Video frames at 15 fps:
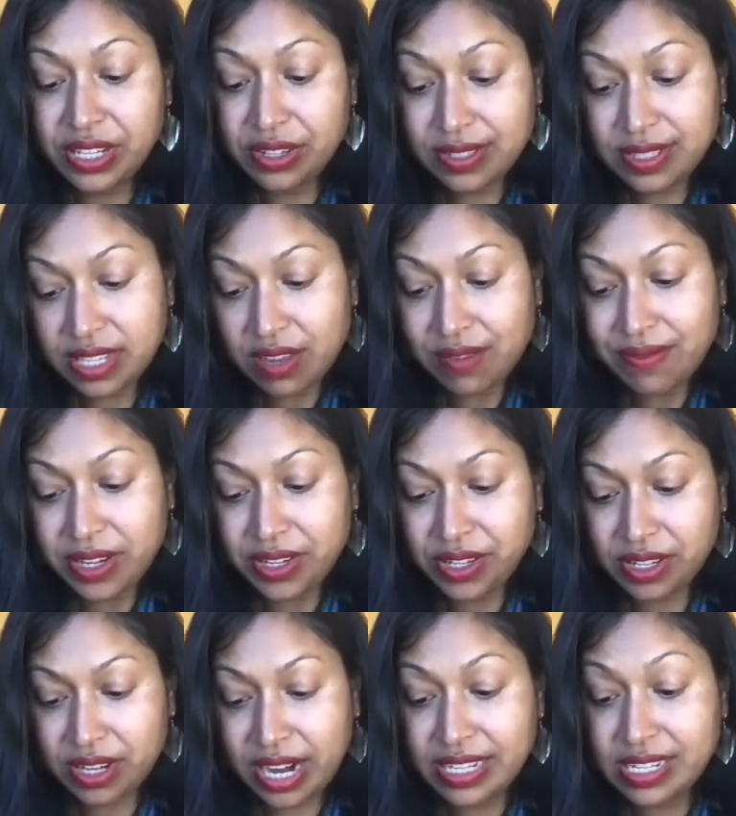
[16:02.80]
yourself and
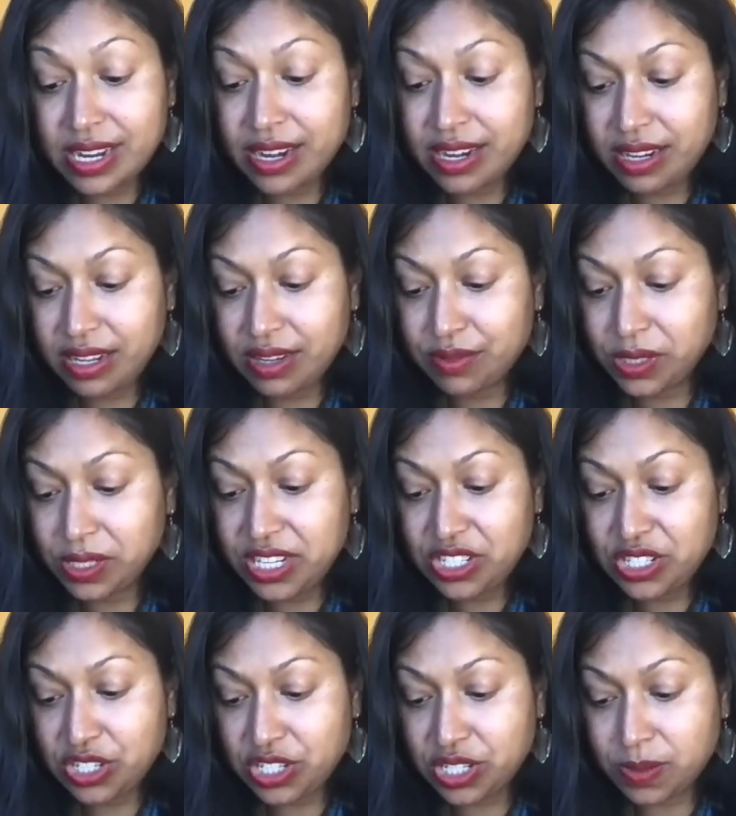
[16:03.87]
your identity in
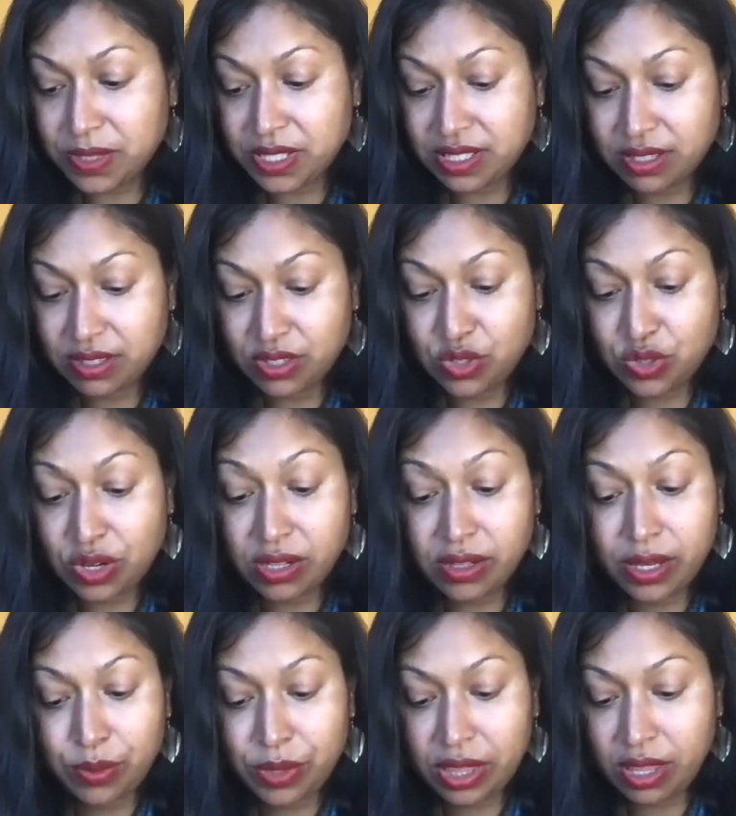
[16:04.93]
relationships,
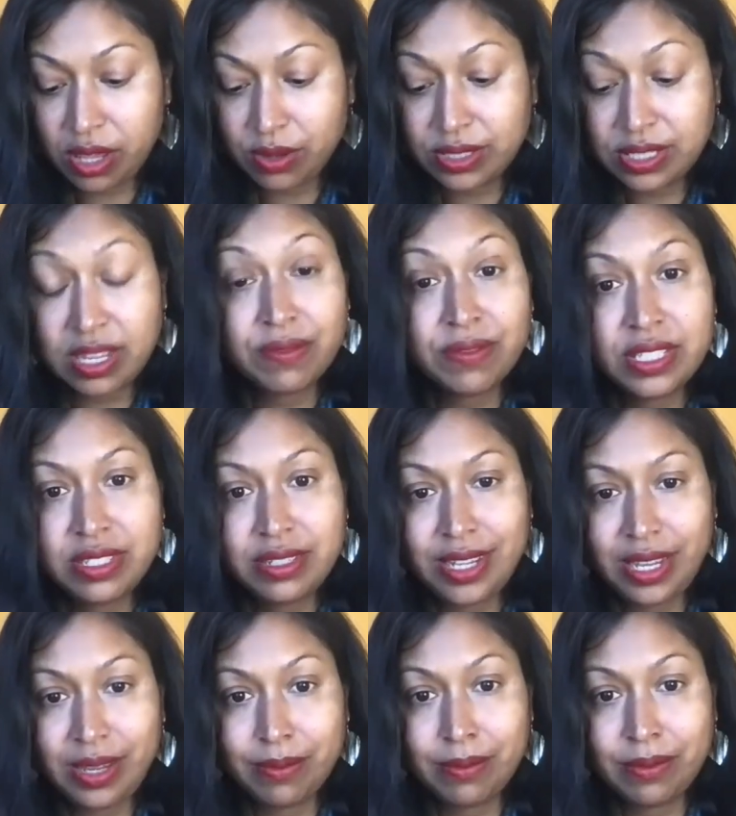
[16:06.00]
struggling with low
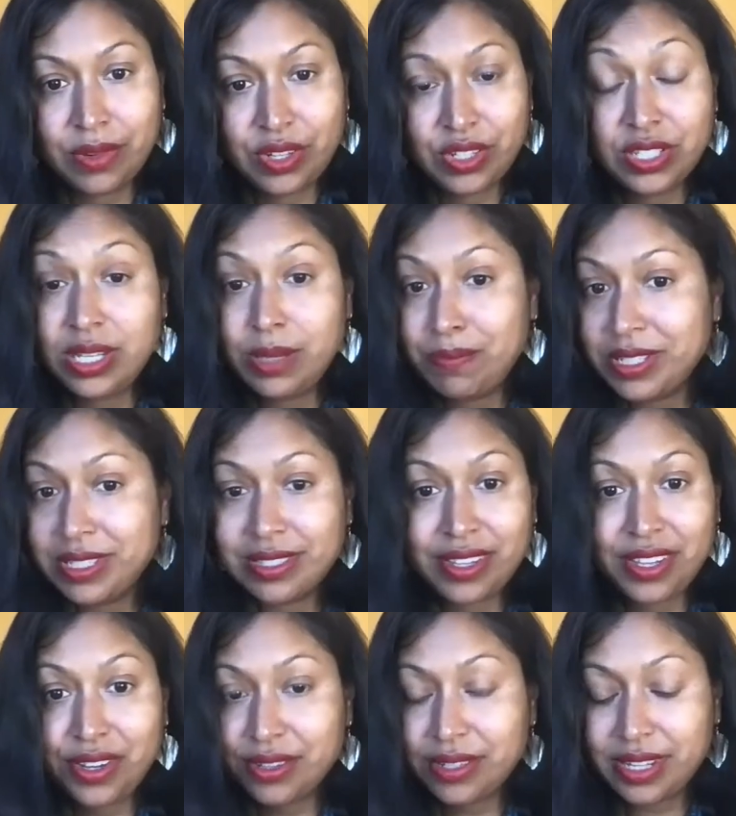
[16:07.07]
self-esteem or deep
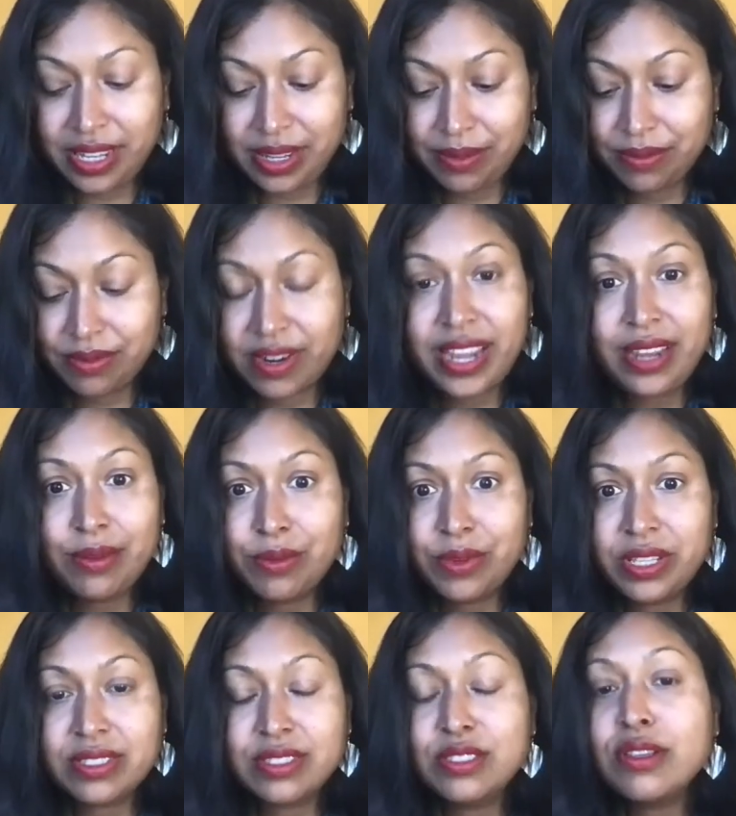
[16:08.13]
insecurity, right?
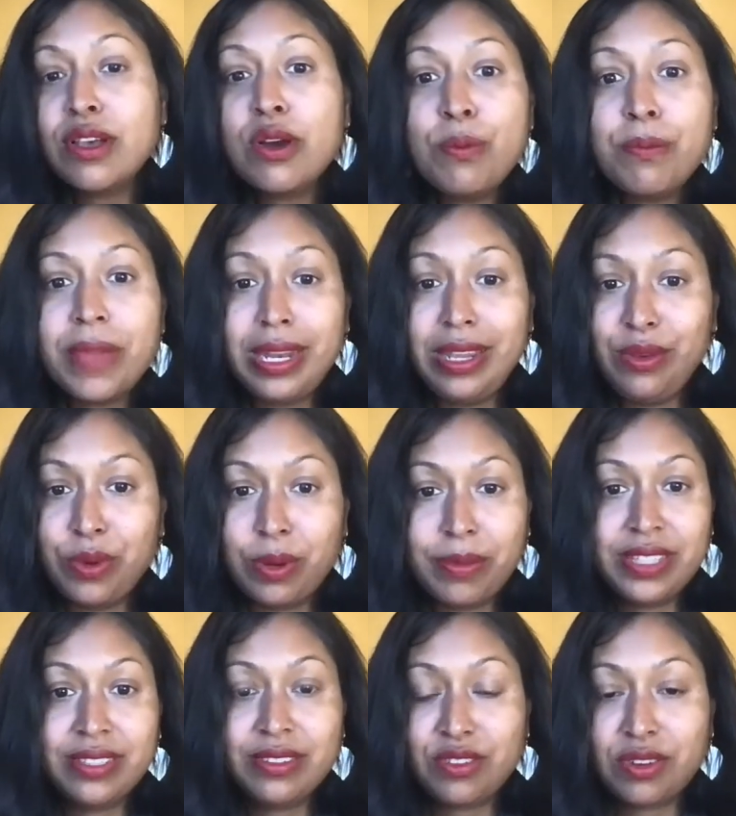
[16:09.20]
So many
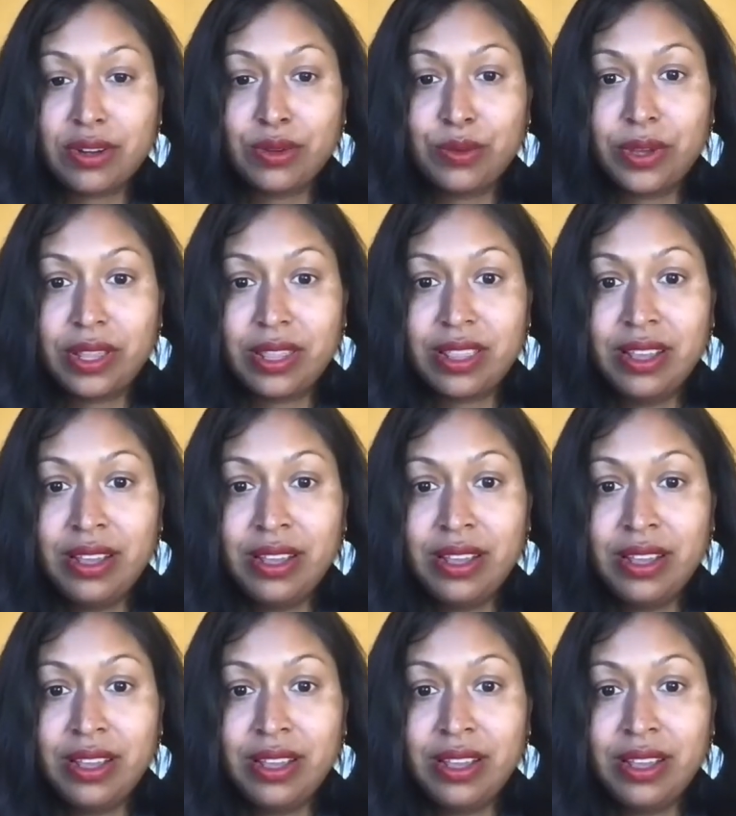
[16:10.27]
women struggle with